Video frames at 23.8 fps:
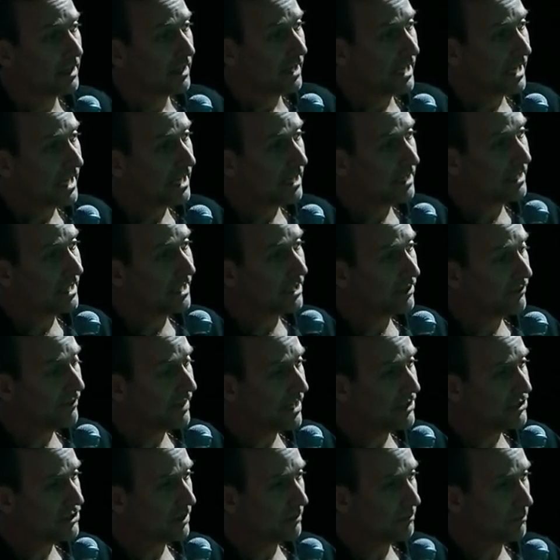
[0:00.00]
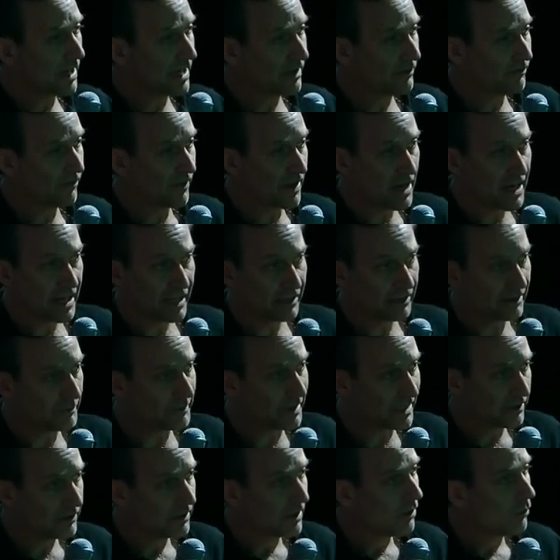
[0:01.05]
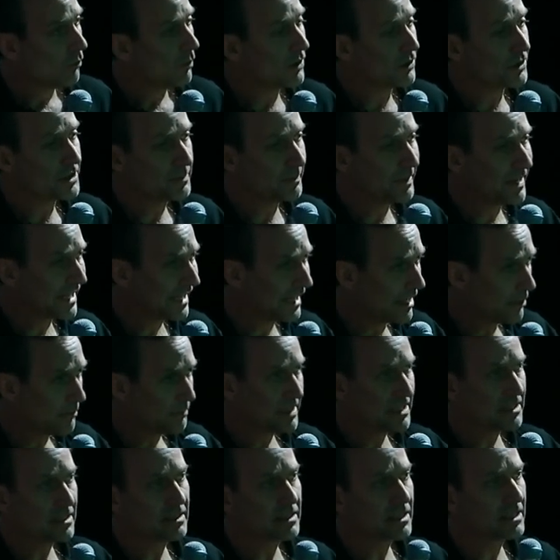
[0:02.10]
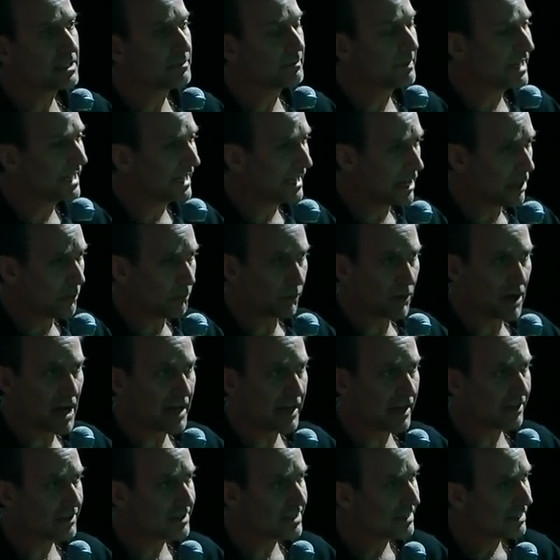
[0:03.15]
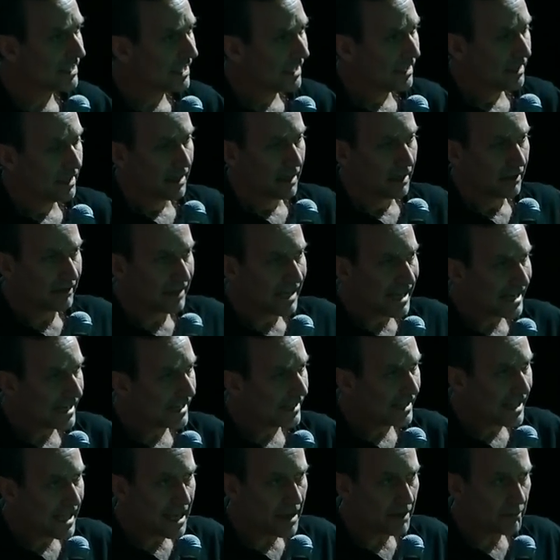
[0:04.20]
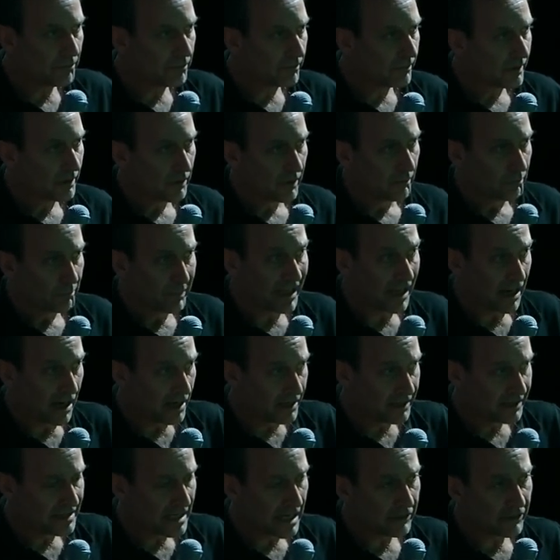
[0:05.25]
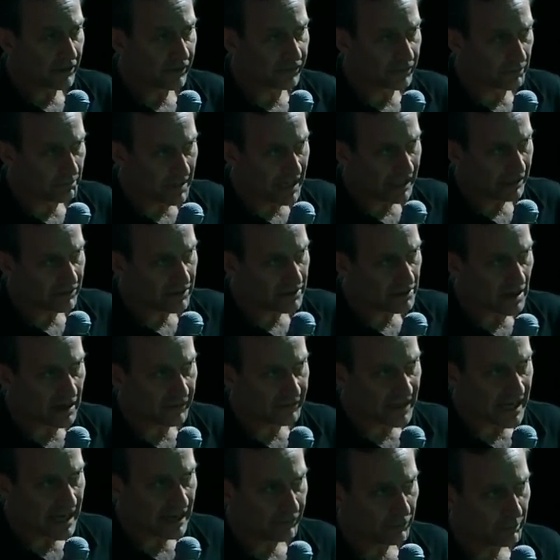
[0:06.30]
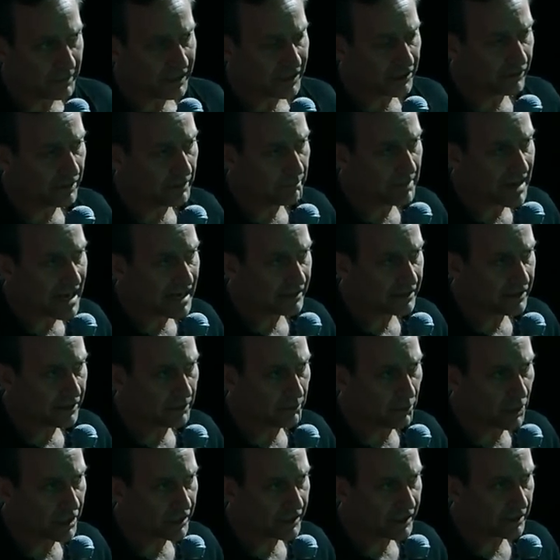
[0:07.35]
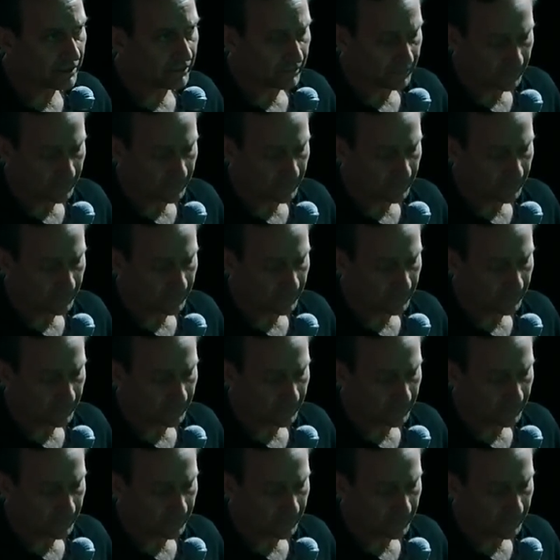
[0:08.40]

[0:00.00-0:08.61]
and innovation might find, I mean, whether spinning out businesses, spinning out products, letting them be untethered from Microsoft to have a bigger impact in the market?